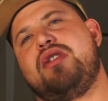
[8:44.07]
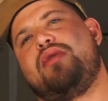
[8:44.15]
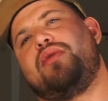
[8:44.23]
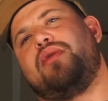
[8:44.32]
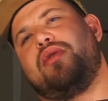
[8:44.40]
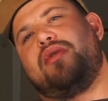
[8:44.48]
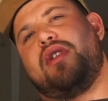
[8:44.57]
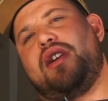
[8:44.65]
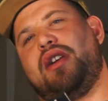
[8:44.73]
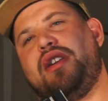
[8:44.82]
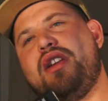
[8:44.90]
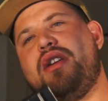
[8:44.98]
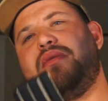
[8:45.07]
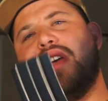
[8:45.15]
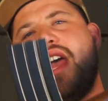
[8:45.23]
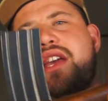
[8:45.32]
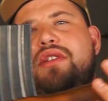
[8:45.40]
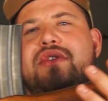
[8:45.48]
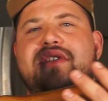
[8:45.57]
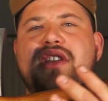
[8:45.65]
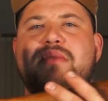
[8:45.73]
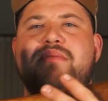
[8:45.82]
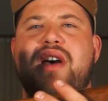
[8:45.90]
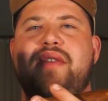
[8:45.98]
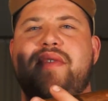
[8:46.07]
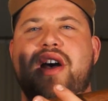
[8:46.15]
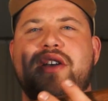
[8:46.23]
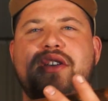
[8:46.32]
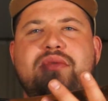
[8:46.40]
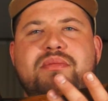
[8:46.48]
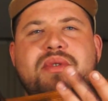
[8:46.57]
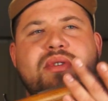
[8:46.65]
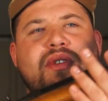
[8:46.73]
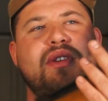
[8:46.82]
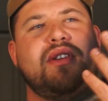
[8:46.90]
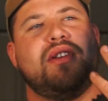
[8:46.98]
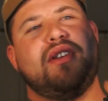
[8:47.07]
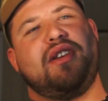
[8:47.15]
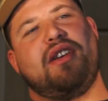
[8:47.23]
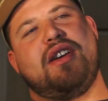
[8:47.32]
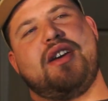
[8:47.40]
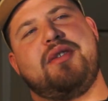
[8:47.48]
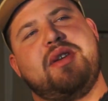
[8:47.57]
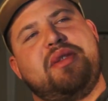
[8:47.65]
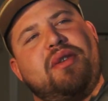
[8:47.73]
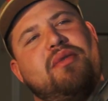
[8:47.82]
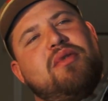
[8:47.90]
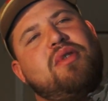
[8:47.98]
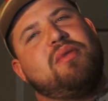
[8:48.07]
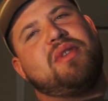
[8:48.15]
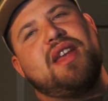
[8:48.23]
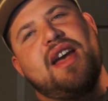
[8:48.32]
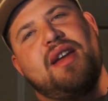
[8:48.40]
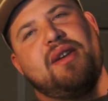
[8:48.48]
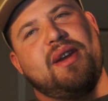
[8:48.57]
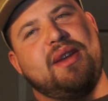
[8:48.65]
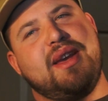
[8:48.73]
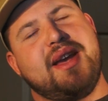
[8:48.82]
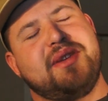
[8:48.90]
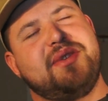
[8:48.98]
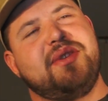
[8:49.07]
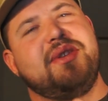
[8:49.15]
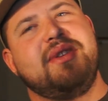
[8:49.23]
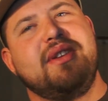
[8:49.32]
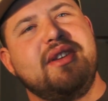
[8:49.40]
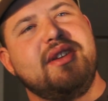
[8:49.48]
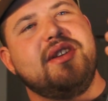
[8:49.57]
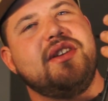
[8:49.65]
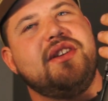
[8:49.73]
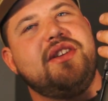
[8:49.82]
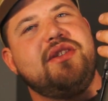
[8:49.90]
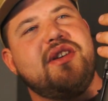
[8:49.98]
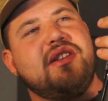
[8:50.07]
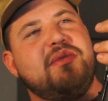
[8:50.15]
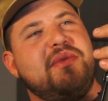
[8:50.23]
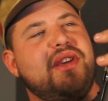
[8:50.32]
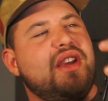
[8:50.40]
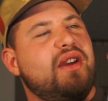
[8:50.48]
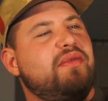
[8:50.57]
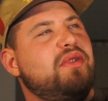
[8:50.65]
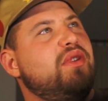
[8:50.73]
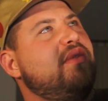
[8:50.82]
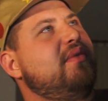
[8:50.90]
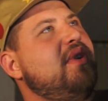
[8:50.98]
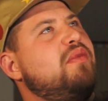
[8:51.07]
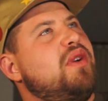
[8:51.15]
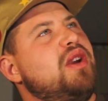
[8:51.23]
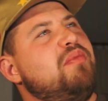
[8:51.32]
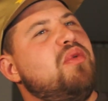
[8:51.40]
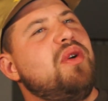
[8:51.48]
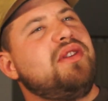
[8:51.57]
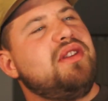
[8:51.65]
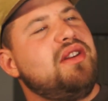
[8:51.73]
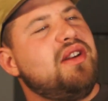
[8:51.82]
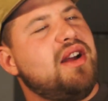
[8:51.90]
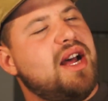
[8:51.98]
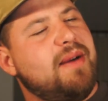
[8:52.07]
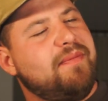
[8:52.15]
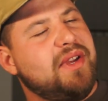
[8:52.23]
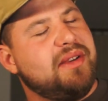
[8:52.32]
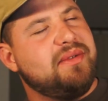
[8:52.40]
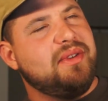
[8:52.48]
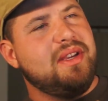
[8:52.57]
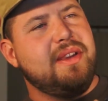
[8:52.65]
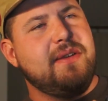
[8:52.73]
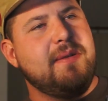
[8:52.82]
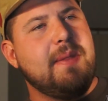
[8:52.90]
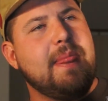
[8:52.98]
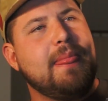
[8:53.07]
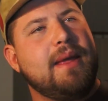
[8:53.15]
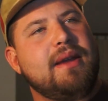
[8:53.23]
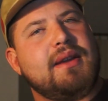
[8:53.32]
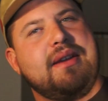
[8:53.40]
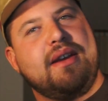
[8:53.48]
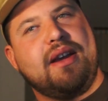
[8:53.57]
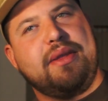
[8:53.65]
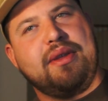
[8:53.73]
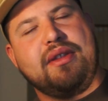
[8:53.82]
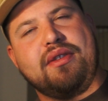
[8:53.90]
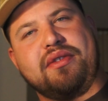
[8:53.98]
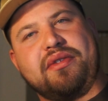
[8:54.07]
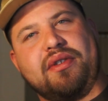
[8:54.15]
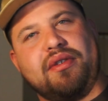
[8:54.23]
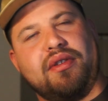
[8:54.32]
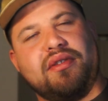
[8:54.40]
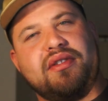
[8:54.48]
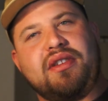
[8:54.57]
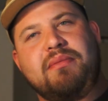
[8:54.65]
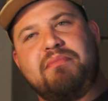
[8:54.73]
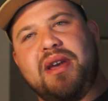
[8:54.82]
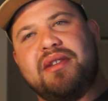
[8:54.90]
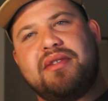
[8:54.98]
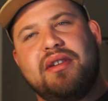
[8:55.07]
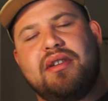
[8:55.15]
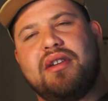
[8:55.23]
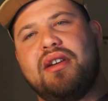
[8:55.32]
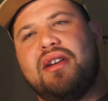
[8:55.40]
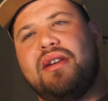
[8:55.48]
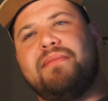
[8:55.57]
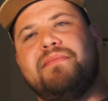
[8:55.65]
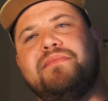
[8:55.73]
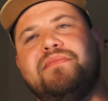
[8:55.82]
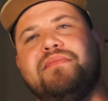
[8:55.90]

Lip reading: or you know, accuracy by volume. Nothing wrong with that, I guess. You do have to be careful of where you're pointed, obviously. I think those are some basic home